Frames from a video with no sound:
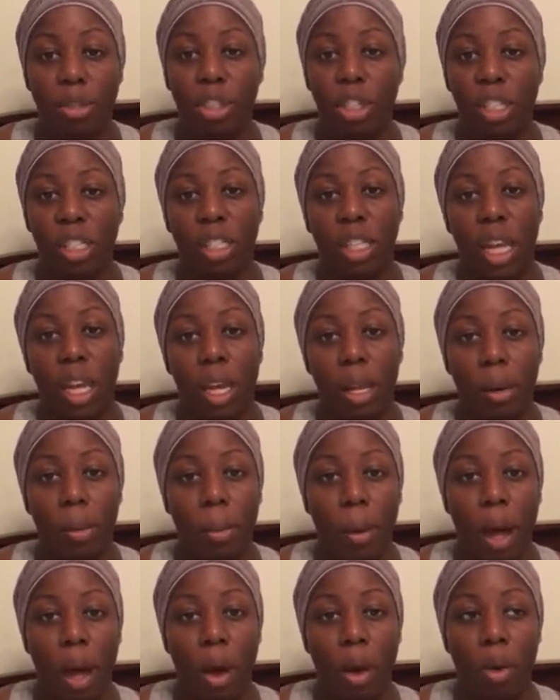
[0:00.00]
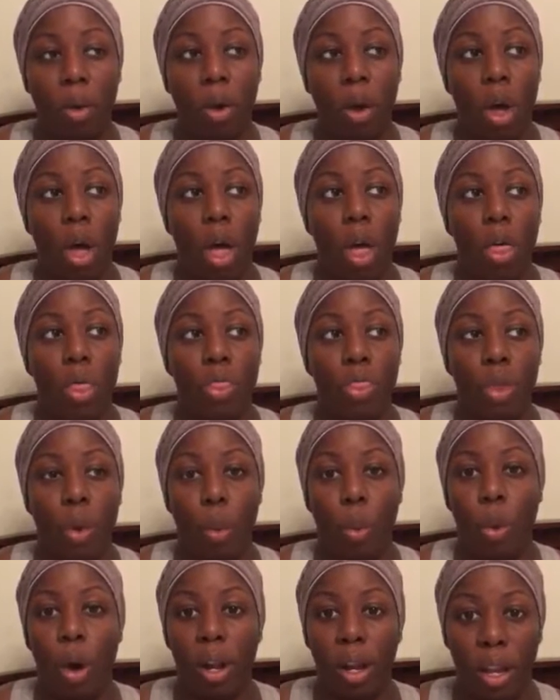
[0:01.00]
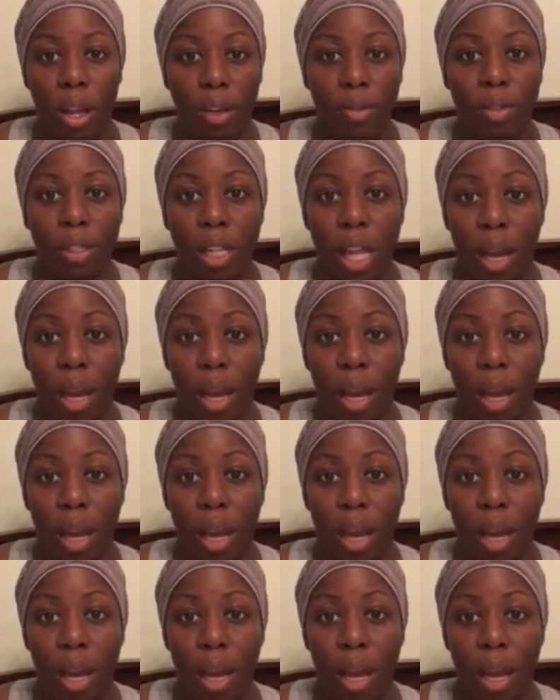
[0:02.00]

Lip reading: just thinking about the what ifs.